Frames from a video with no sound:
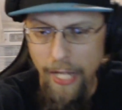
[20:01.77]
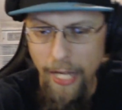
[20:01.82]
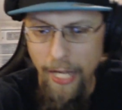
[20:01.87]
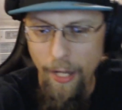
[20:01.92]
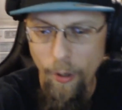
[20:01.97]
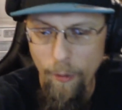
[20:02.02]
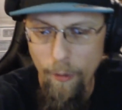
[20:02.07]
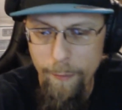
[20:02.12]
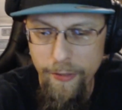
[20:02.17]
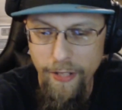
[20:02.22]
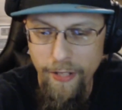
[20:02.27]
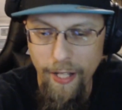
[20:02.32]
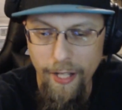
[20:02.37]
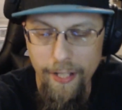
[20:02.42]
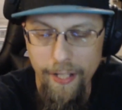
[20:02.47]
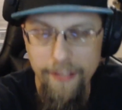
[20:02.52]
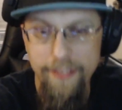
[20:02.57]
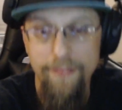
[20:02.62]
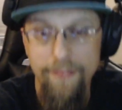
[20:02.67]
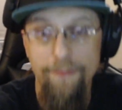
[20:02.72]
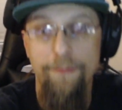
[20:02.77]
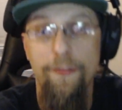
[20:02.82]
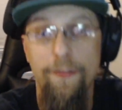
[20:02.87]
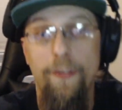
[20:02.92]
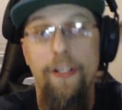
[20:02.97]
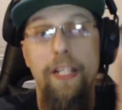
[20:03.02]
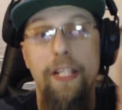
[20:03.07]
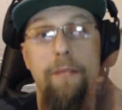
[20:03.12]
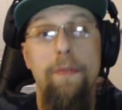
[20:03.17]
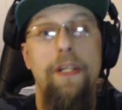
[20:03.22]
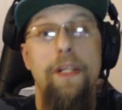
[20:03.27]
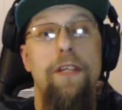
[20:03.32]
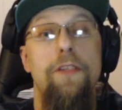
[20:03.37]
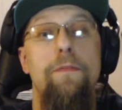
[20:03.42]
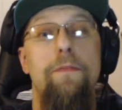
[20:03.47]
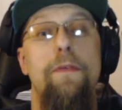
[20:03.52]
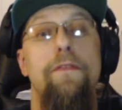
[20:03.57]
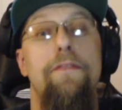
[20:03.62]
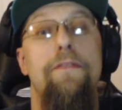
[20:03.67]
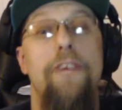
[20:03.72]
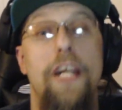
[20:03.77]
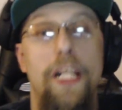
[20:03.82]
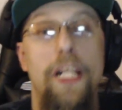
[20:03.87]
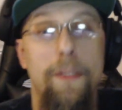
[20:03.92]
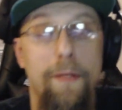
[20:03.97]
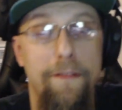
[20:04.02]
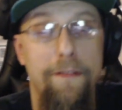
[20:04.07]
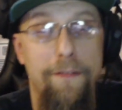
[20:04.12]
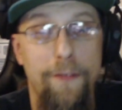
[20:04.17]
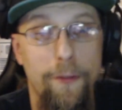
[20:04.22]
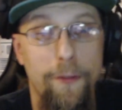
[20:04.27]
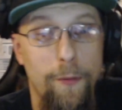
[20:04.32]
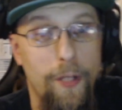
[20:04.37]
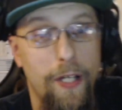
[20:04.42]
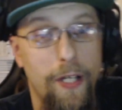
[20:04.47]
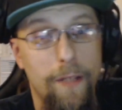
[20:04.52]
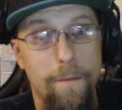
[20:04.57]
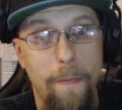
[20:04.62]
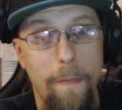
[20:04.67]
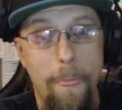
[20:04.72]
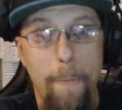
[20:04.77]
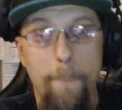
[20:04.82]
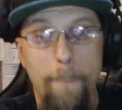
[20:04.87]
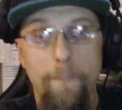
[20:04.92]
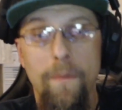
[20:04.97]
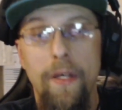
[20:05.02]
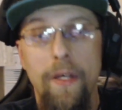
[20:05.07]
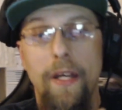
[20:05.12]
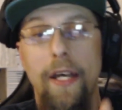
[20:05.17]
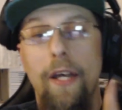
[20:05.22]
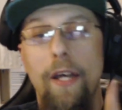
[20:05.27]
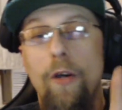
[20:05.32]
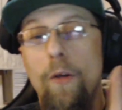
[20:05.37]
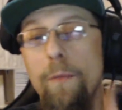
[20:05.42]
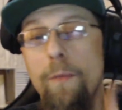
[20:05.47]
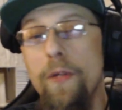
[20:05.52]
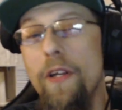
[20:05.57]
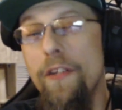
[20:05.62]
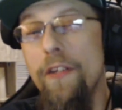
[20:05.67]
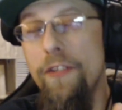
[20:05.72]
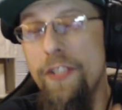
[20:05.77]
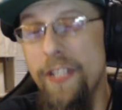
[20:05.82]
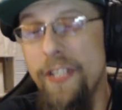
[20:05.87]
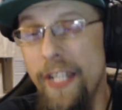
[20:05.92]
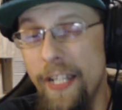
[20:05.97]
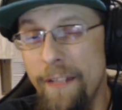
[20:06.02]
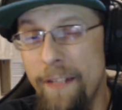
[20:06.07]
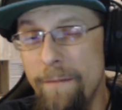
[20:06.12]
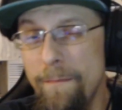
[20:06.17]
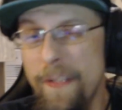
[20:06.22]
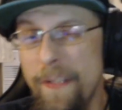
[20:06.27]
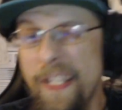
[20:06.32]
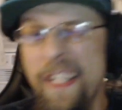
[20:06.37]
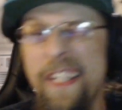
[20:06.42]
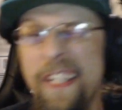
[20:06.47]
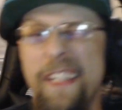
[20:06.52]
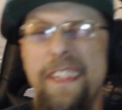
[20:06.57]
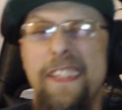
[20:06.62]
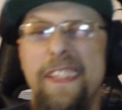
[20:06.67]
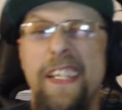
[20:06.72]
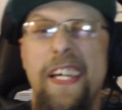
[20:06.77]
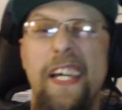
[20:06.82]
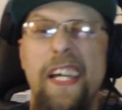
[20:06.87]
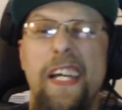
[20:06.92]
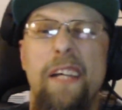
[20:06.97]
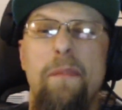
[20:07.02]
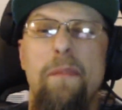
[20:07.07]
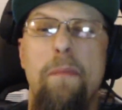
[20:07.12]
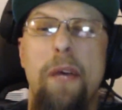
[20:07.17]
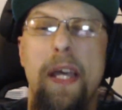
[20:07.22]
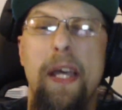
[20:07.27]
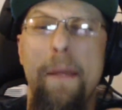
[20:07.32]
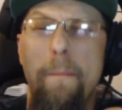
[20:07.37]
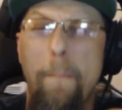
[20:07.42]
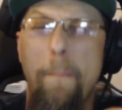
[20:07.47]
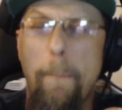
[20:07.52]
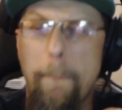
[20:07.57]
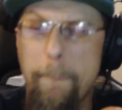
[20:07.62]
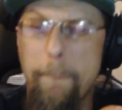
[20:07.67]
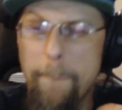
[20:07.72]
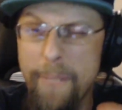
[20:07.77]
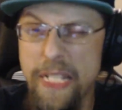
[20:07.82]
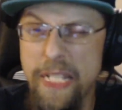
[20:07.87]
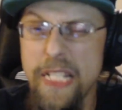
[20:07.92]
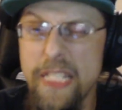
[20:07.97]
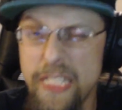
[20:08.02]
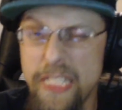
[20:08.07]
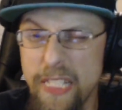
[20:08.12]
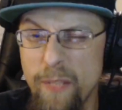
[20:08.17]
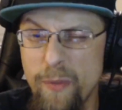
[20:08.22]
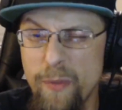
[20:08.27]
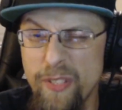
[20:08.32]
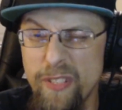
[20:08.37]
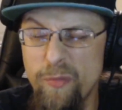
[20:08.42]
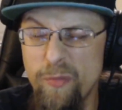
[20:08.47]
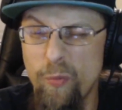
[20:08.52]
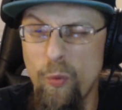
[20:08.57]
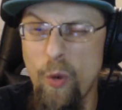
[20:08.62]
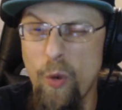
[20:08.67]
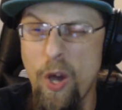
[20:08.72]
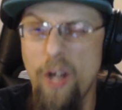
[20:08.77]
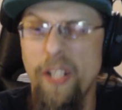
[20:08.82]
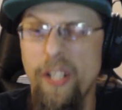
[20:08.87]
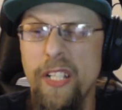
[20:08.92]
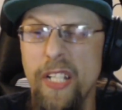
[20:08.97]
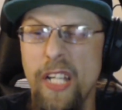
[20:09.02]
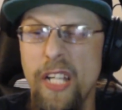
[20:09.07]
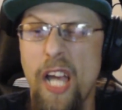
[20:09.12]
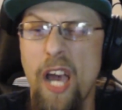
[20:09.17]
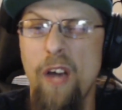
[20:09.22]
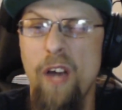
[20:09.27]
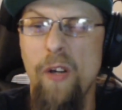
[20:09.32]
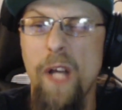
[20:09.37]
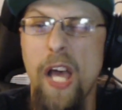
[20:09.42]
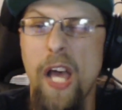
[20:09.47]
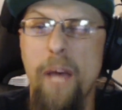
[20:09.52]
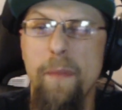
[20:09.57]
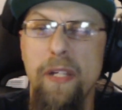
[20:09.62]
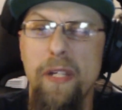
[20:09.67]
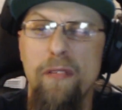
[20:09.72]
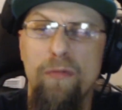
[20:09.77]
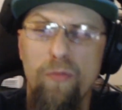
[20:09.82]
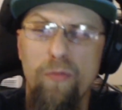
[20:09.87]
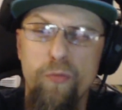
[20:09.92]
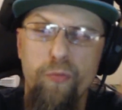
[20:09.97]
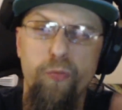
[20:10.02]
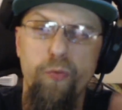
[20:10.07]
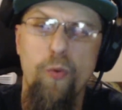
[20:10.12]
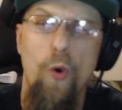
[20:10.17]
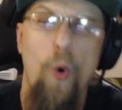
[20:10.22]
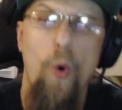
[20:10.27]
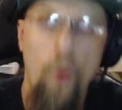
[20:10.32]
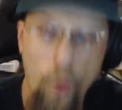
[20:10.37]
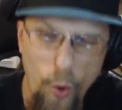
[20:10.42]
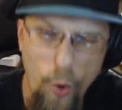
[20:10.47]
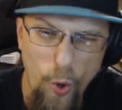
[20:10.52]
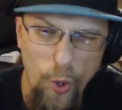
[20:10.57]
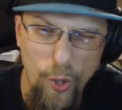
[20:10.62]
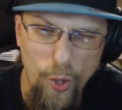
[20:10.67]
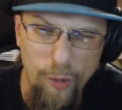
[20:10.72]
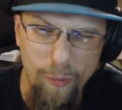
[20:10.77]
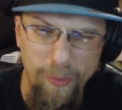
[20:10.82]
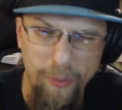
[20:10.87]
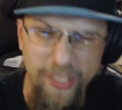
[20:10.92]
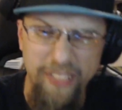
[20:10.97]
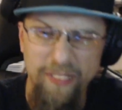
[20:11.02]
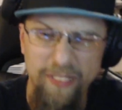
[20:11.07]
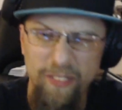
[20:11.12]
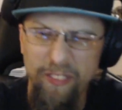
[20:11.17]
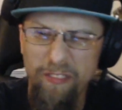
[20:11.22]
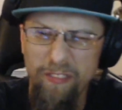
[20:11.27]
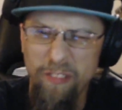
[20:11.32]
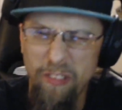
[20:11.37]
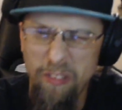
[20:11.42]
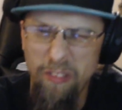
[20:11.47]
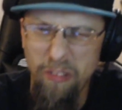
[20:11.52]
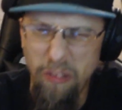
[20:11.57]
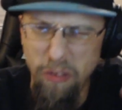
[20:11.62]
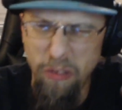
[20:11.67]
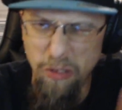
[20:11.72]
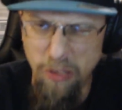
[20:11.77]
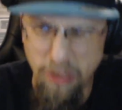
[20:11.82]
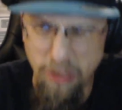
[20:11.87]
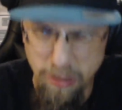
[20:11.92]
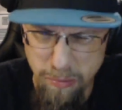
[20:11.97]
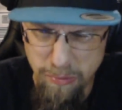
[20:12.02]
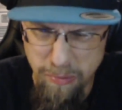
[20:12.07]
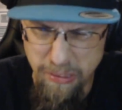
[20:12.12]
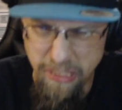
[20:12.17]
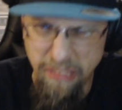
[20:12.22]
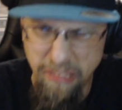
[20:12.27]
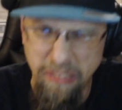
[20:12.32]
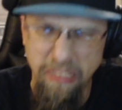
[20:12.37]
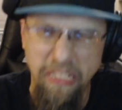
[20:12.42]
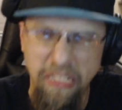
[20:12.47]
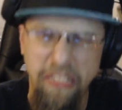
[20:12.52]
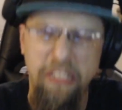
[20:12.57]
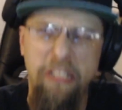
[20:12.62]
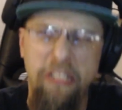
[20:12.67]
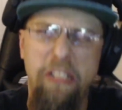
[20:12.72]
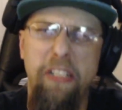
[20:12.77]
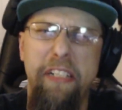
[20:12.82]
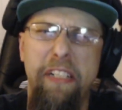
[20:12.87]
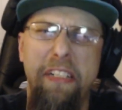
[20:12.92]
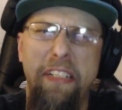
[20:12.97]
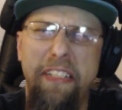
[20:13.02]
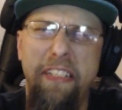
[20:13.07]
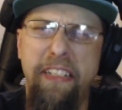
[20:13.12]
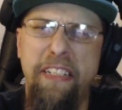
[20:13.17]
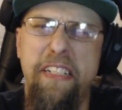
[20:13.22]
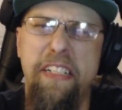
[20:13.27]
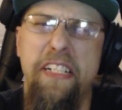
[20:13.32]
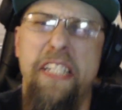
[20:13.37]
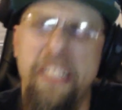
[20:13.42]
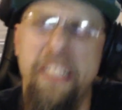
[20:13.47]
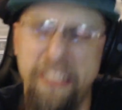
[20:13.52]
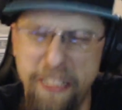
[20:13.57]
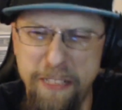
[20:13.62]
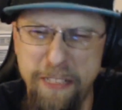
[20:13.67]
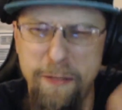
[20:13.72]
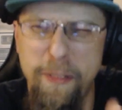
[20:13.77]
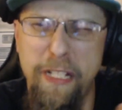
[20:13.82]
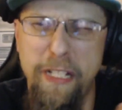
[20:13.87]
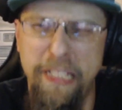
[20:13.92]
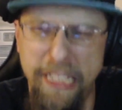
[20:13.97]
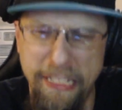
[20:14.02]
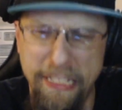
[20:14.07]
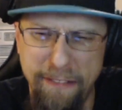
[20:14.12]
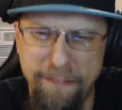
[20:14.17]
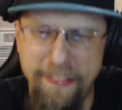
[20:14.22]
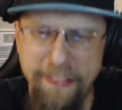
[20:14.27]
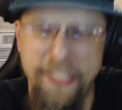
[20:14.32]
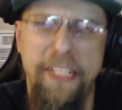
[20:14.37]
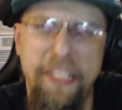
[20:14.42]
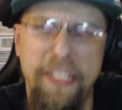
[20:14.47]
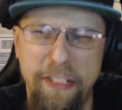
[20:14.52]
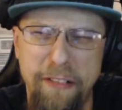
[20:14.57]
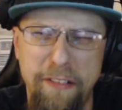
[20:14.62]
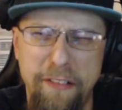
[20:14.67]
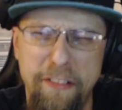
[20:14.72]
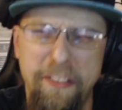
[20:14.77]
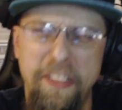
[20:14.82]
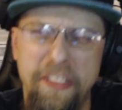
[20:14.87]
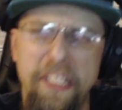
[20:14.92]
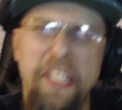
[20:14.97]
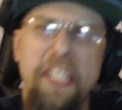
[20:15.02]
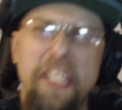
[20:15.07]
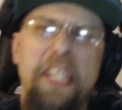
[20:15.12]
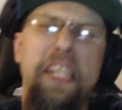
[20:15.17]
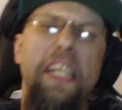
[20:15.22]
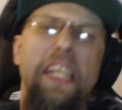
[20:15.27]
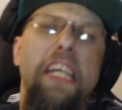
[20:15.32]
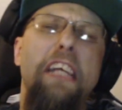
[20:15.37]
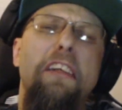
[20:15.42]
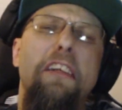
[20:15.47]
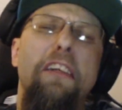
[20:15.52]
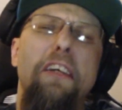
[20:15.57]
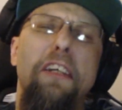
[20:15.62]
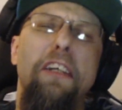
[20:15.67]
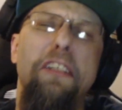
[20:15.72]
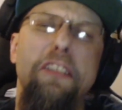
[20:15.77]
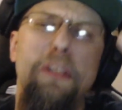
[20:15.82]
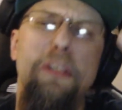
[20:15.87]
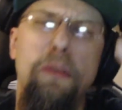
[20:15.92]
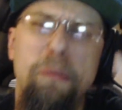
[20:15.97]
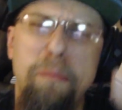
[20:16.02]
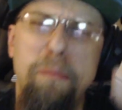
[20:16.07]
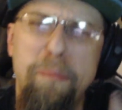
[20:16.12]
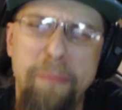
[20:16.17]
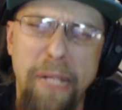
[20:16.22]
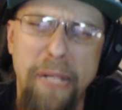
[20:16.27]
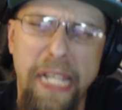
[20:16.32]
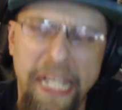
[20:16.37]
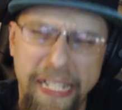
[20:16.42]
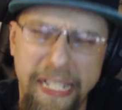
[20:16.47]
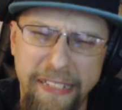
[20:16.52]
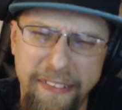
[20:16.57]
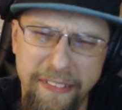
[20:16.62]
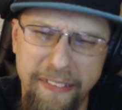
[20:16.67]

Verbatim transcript: I hope you guys, for anybody who's been following me for a while, I hope you understand that my PC was wonking out on me horribly. Horribly. I couldn't cut quality videos. It looked so bad.